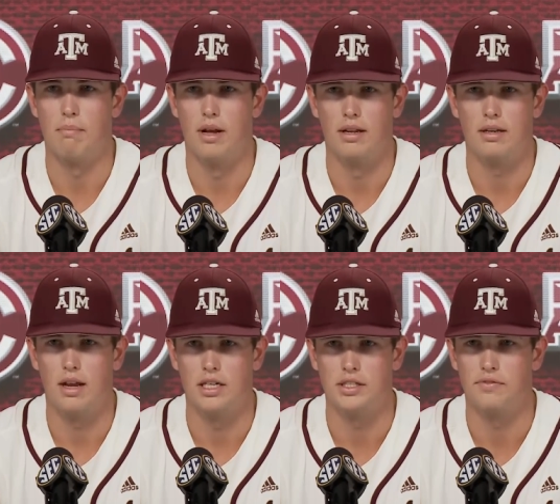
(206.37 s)
But
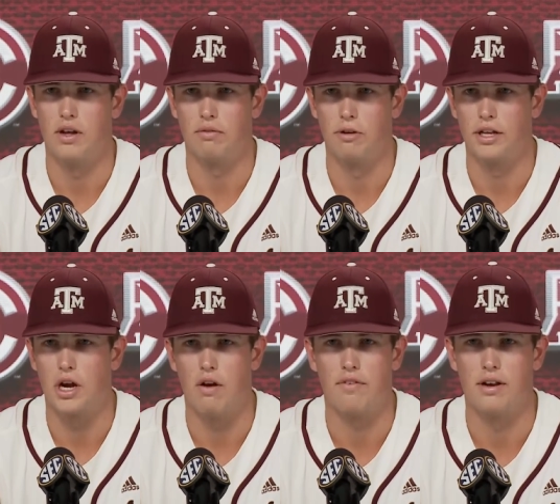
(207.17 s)
I just felt really
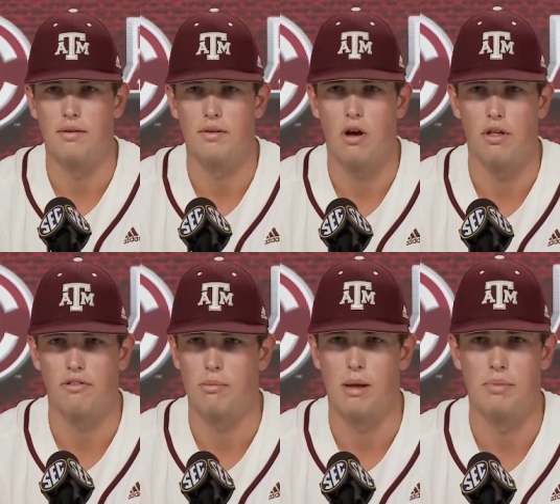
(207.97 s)
confident in all
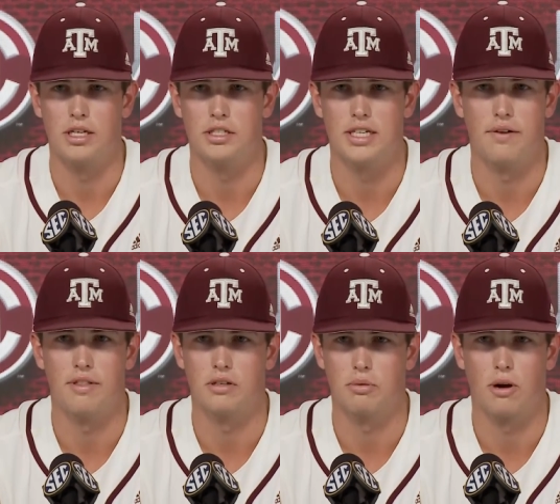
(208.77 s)
three of my pitches and
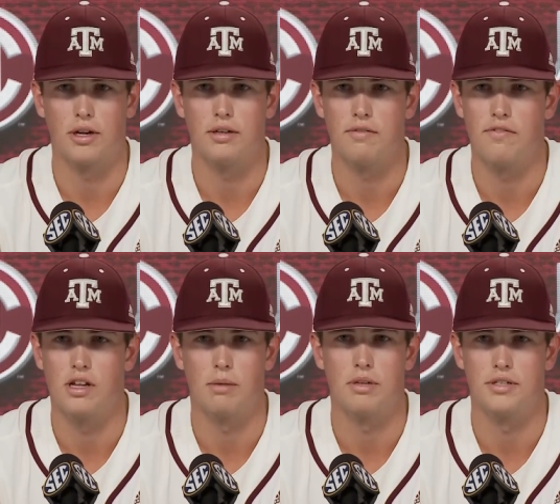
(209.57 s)
everything was working,
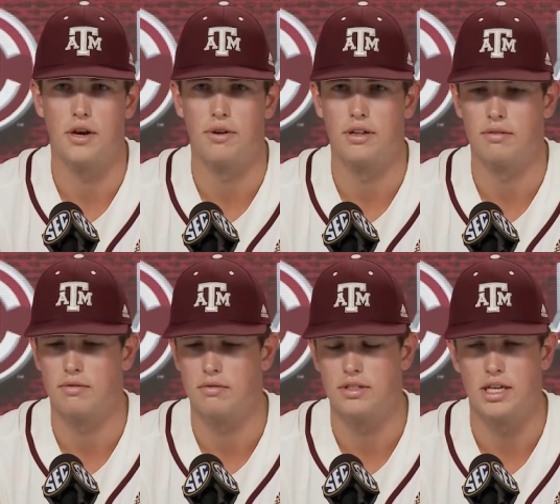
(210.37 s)
filling up the zone, and
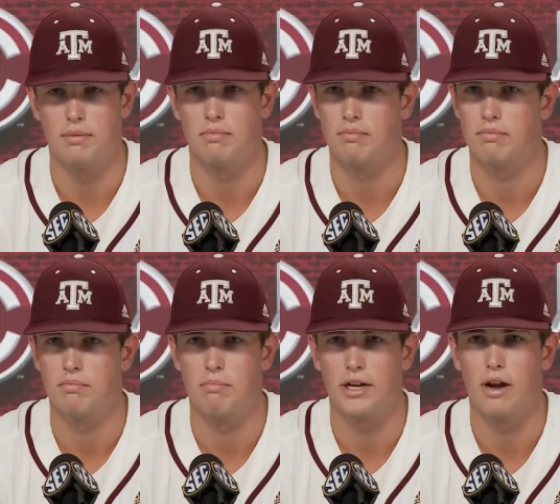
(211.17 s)
the team
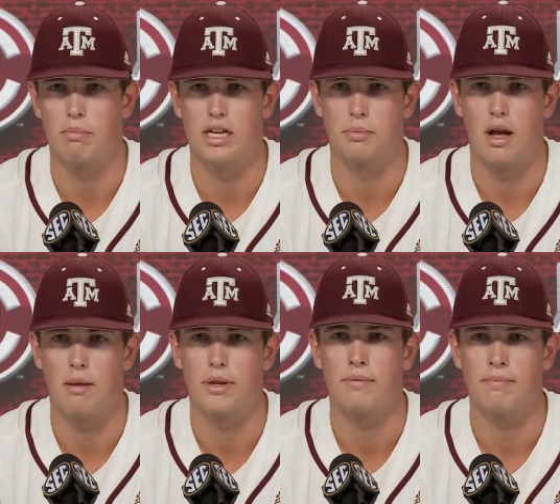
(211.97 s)
made great plays behind me.